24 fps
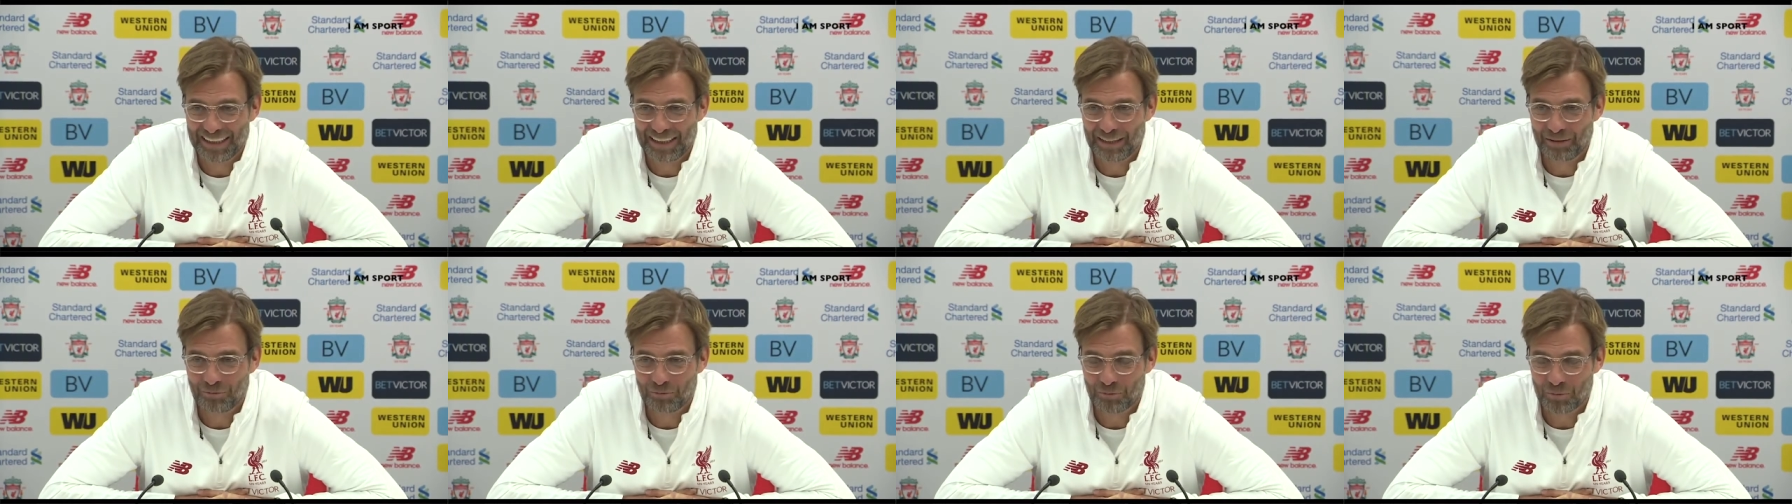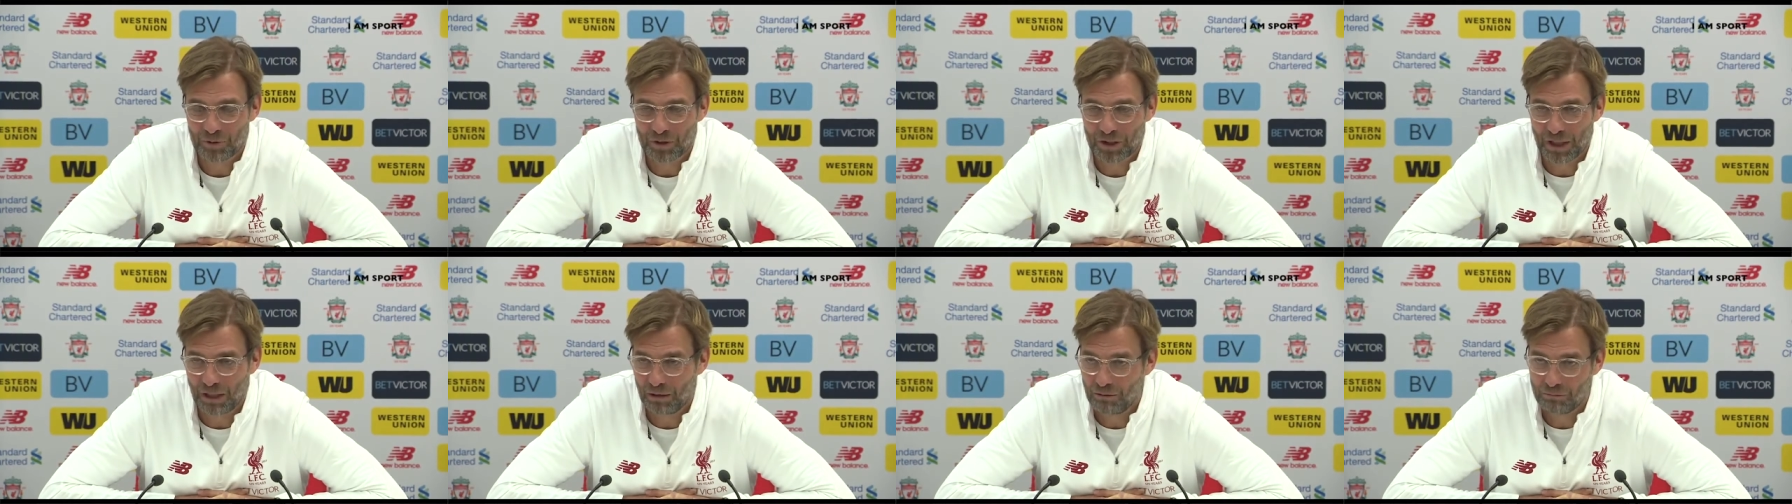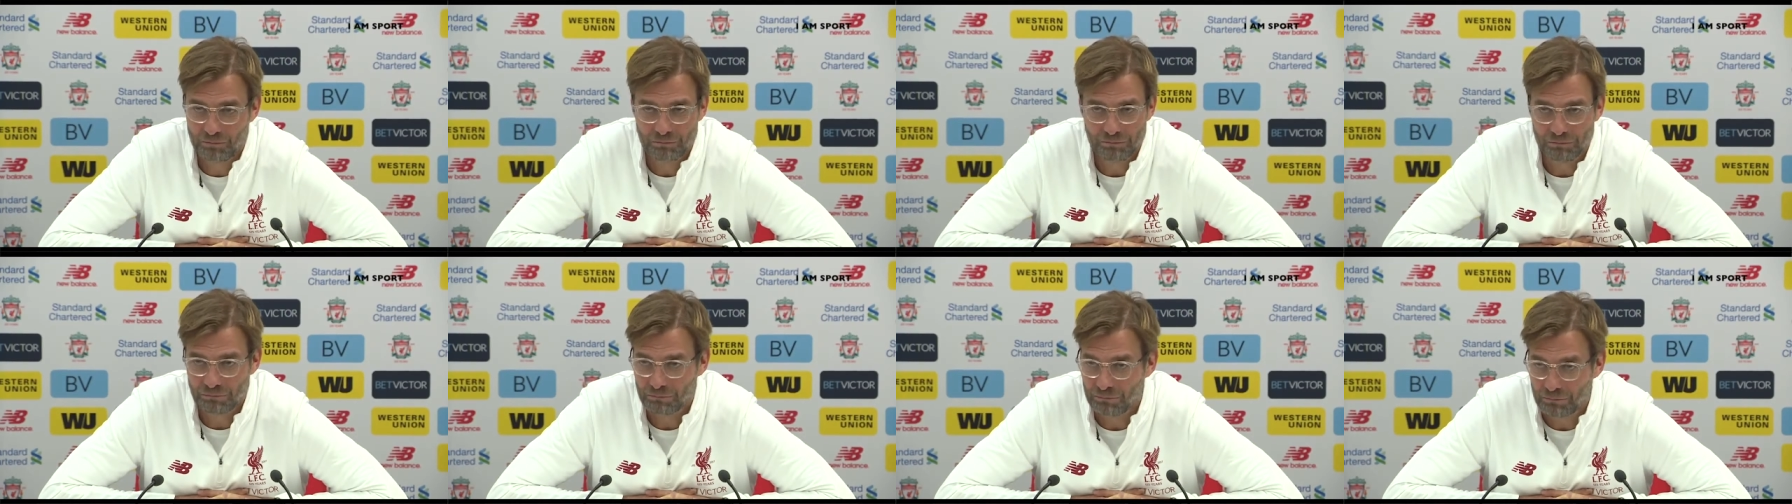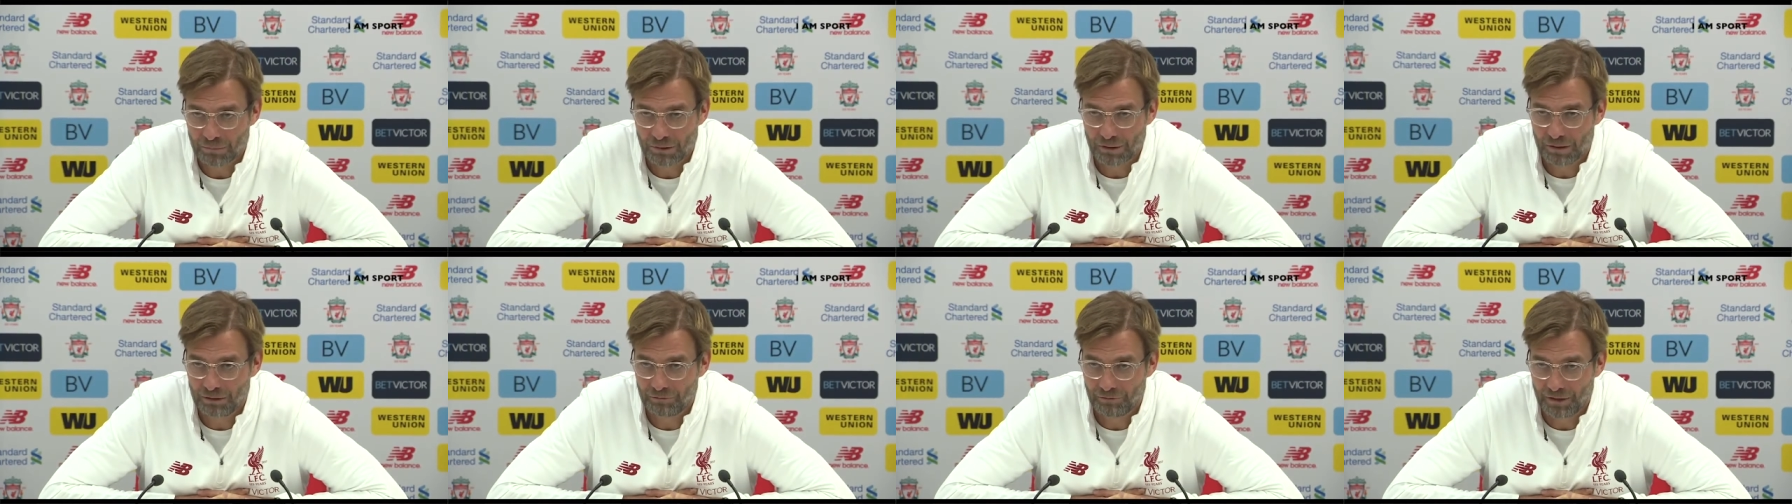
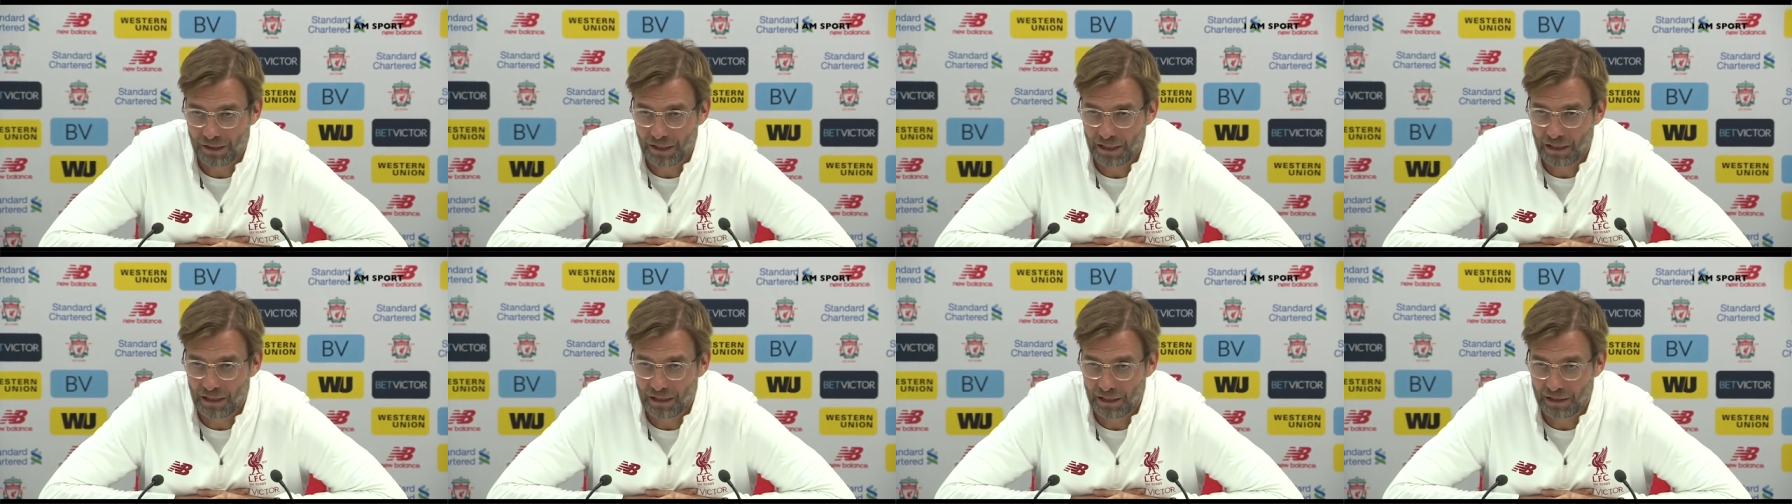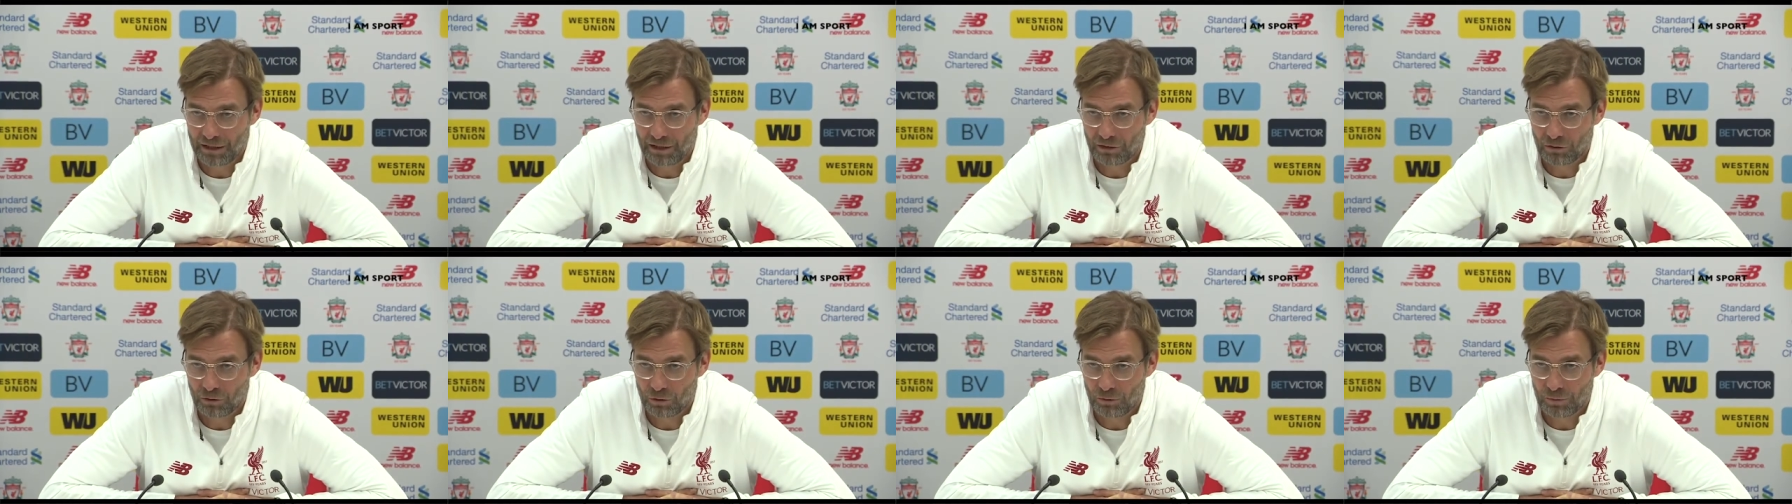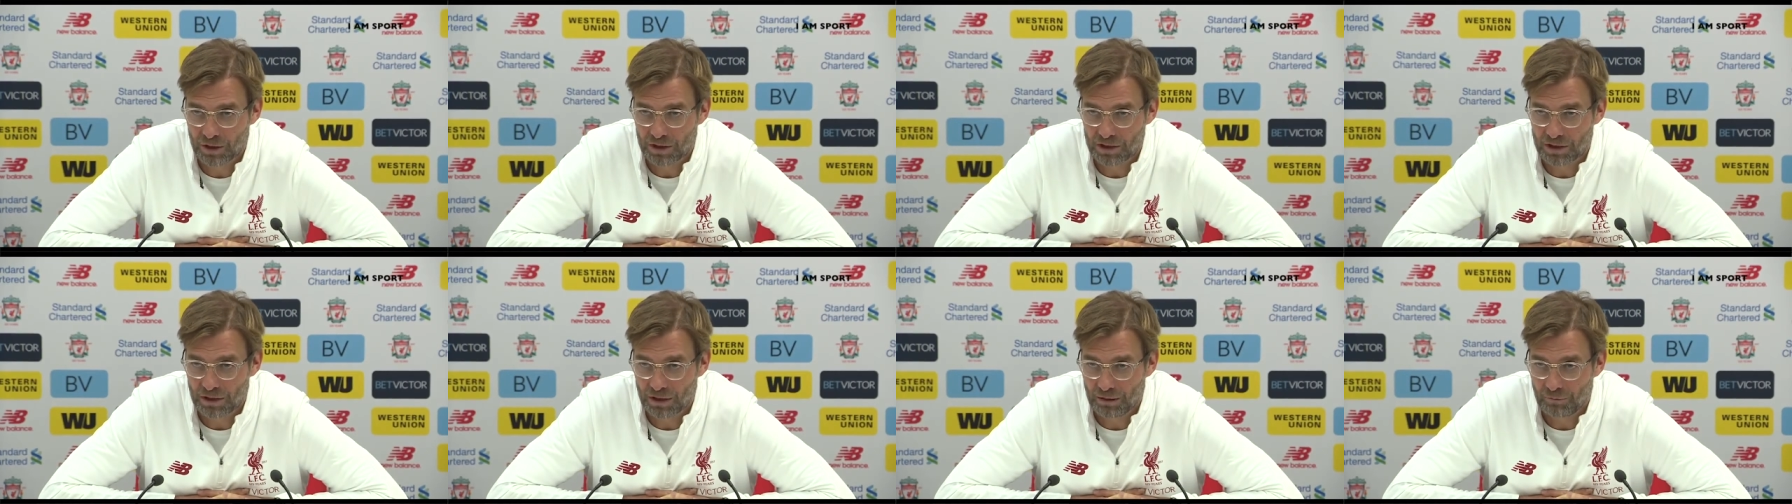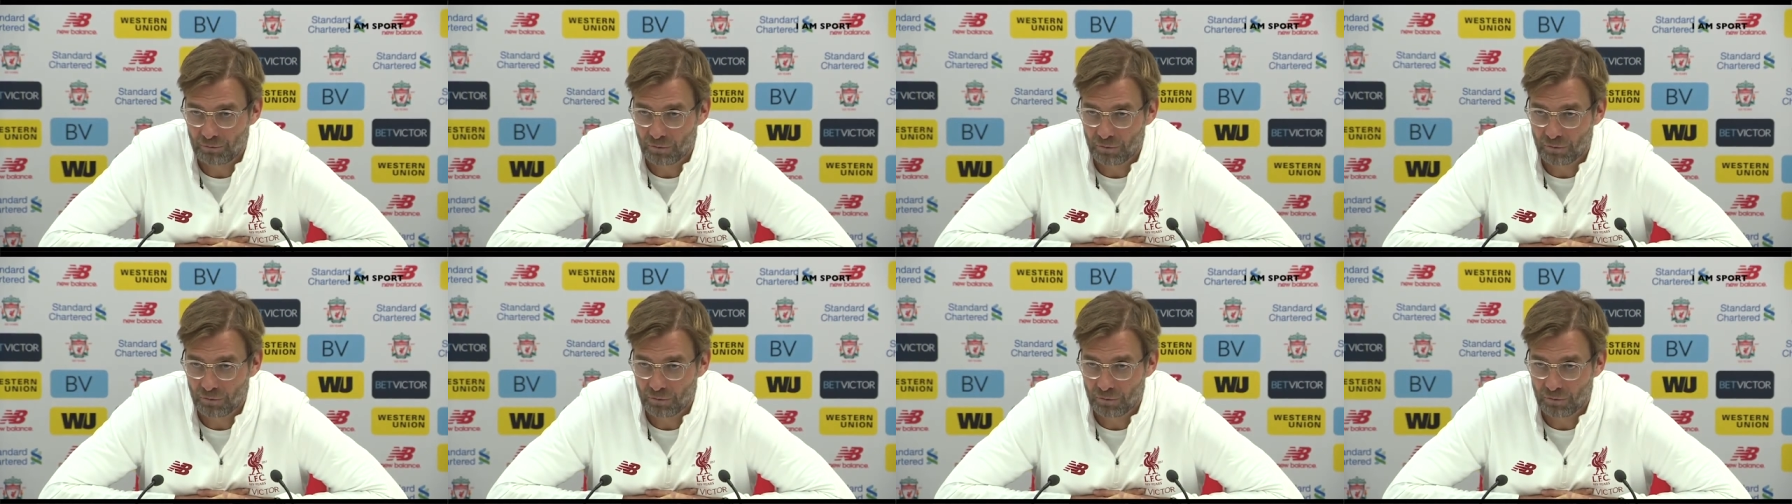if there are any rumours,